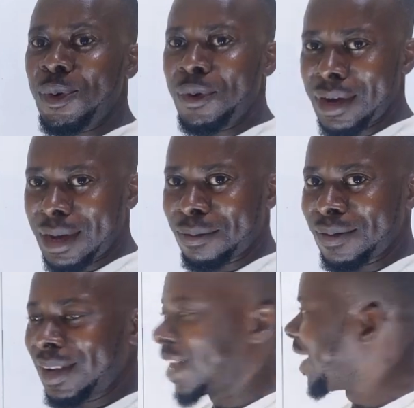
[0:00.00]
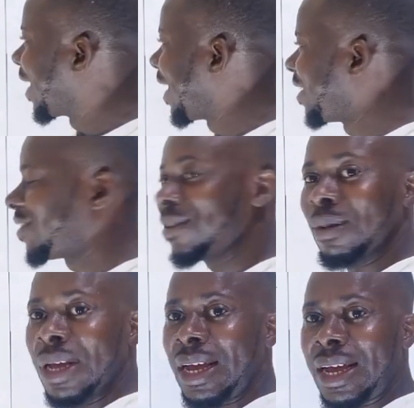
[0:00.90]
Welcome,
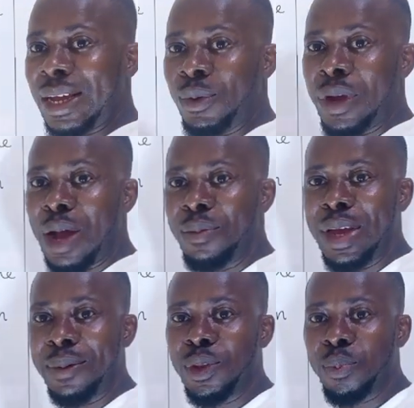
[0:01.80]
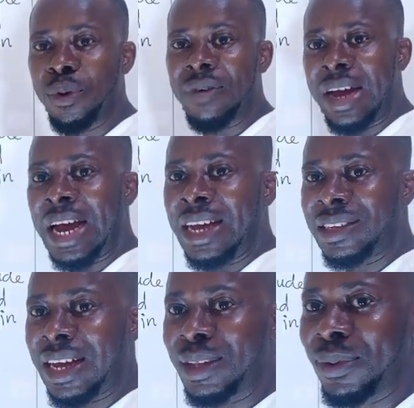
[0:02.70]
guys. You can be able to provide
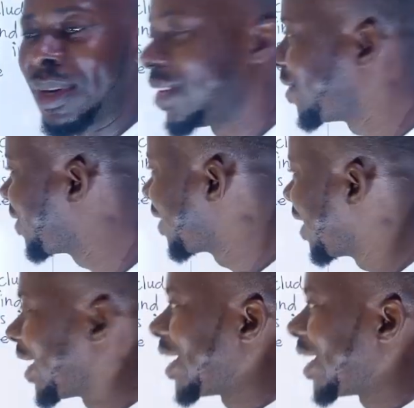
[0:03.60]
answer to this